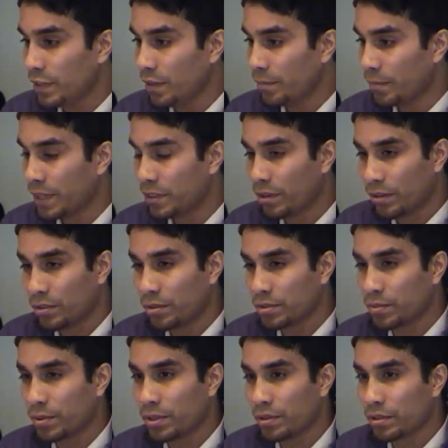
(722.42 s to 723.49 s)
But those
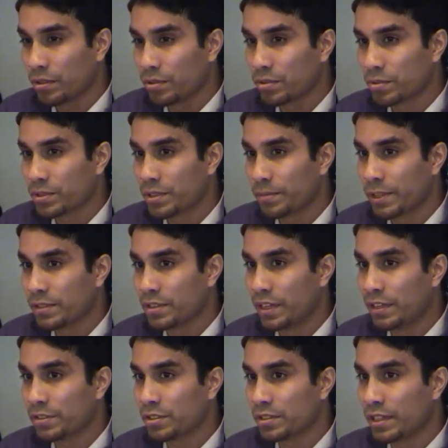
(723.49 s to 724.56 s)
were some of the
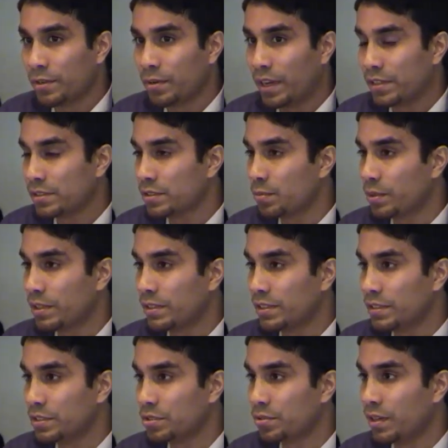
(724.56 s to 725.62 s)
challenges I just wanted to
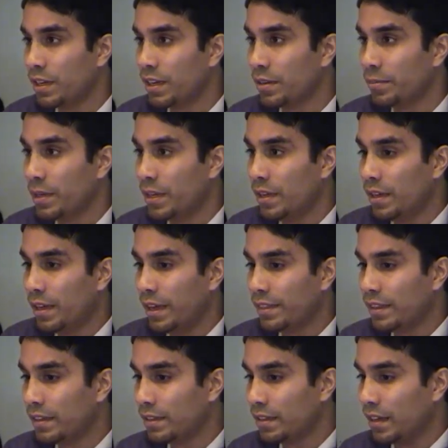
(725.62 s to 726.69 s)
describe. I
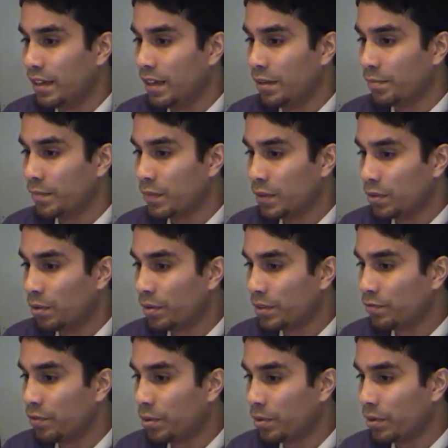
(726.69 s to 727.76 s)
think going
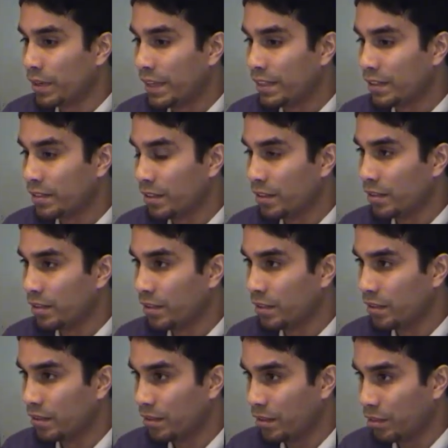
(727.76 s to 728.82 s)
forward, I think
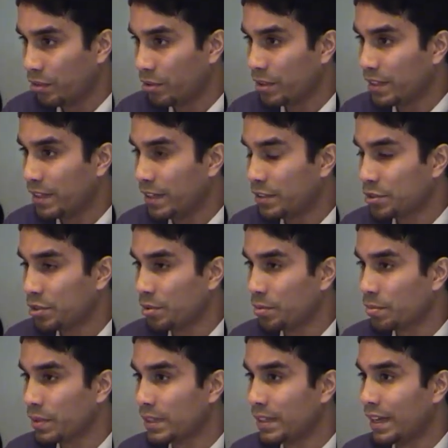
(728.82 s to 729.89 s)
the 30 Days show
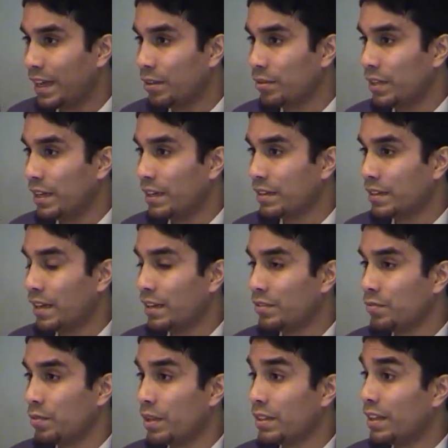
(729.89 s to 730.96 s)
really outlined kind
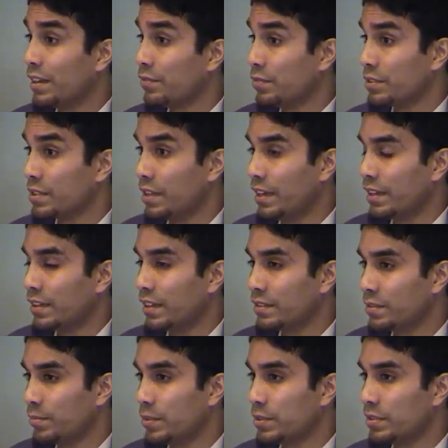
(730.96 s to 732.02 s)
of what life was like
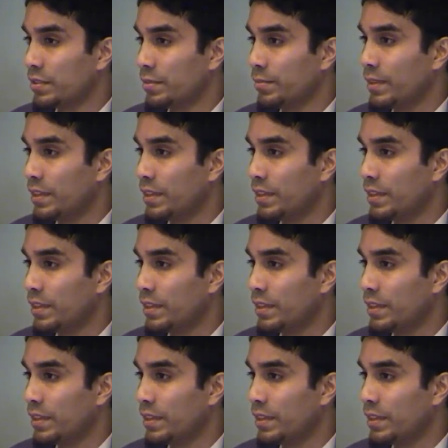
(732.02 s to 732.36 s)
as a Muslim.